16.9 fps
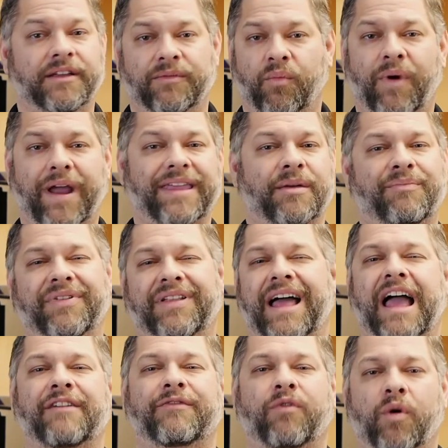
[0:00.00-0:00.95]
way the
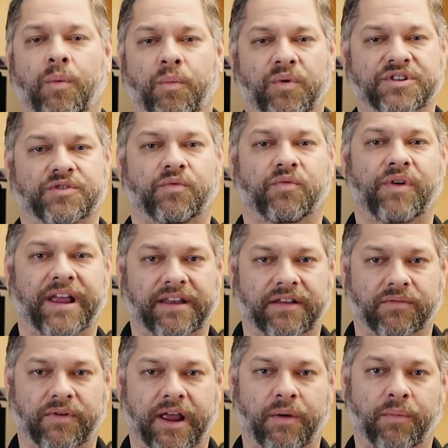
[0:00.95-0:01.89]
platform was
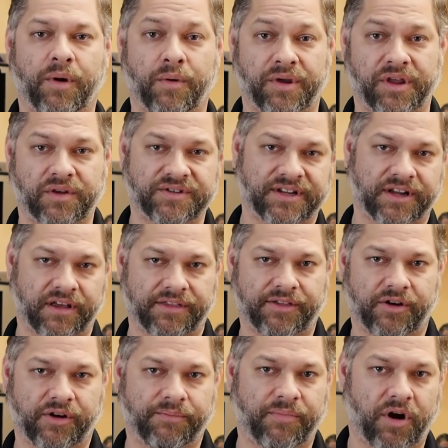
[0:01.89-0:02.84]
written, right? We were using a
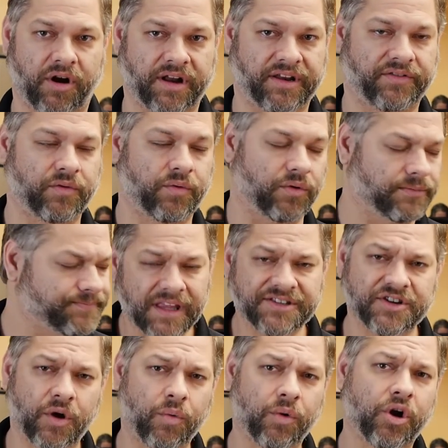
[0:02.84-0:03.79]
third-party tool.
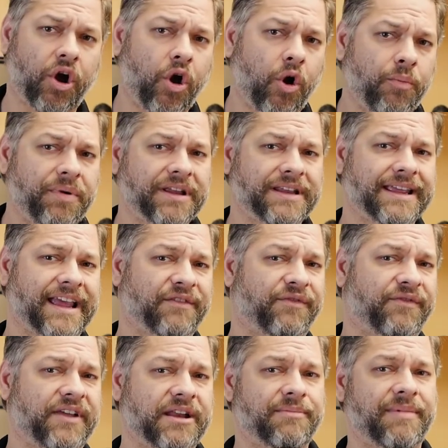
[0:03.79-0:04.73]
So we're hoping to get
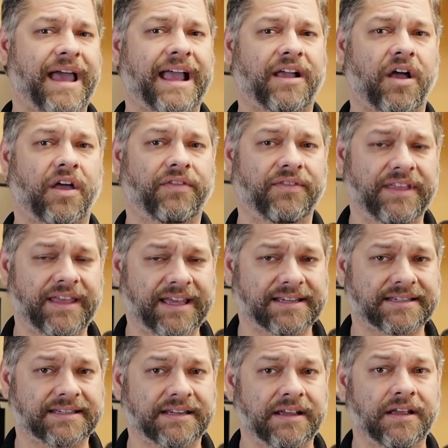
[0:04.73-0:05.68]
feedback on
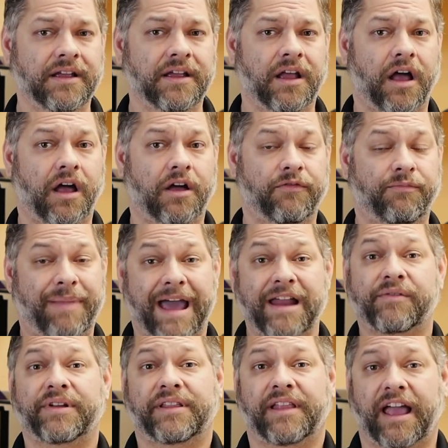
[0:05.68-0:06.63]
this of
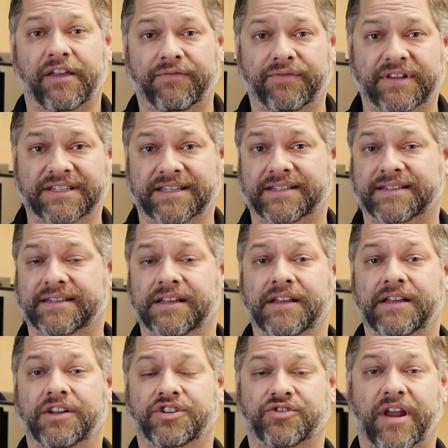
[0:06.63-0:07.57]
battery life. This is
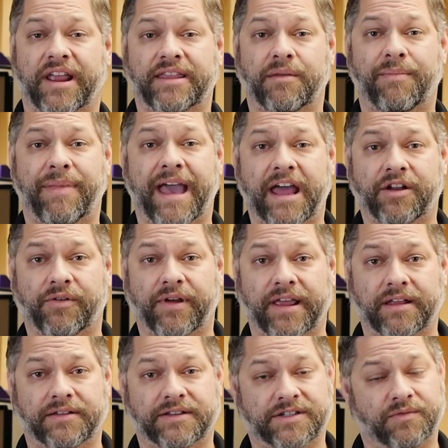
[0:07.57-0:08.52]
drain the battery.
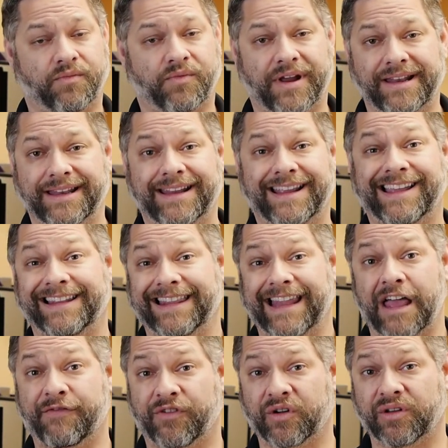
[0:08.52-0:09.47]
It's written
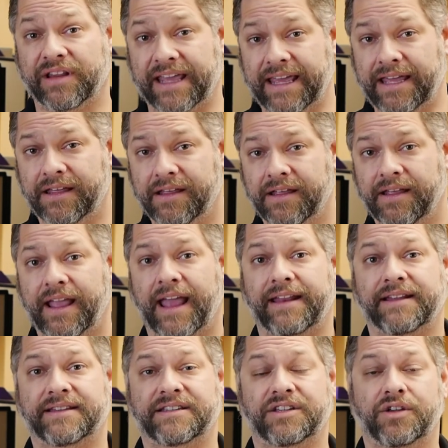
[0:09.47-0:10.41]
cleverly and
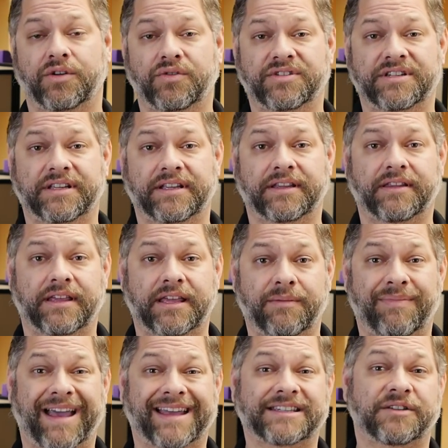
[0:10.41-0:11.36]
it's using the
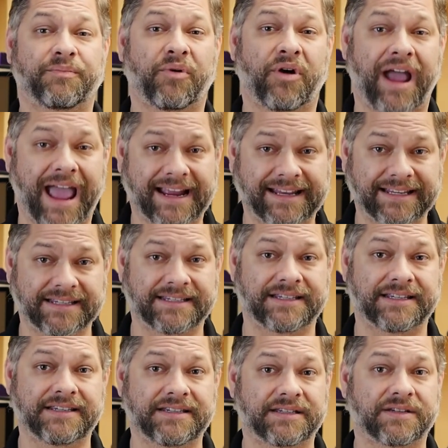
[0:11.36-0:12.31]
best
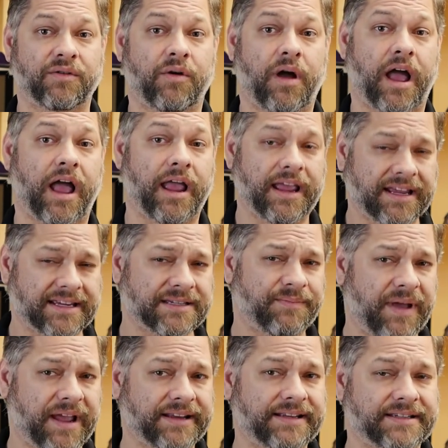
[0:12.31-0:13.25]
practices. So I
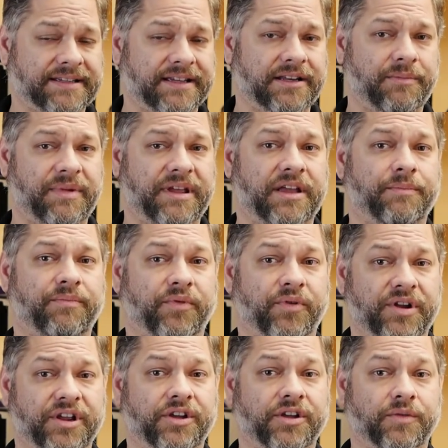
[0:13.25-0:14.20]
expect it's going to be a
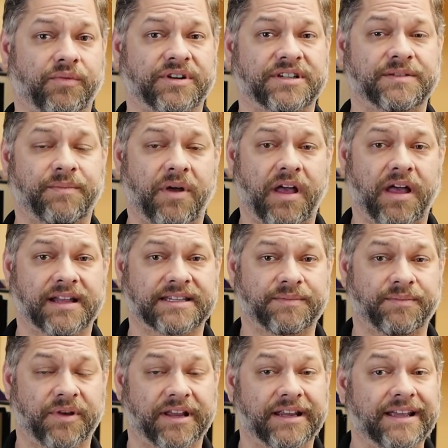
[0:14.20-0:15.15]
pretty good response,
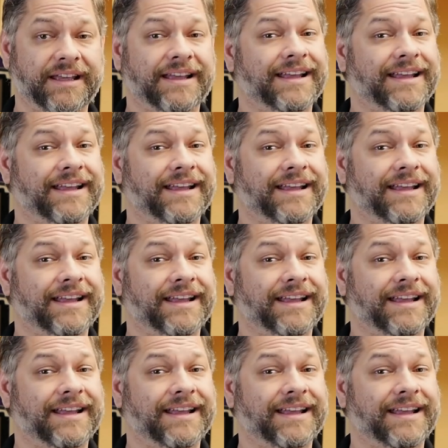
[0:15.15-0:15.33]
but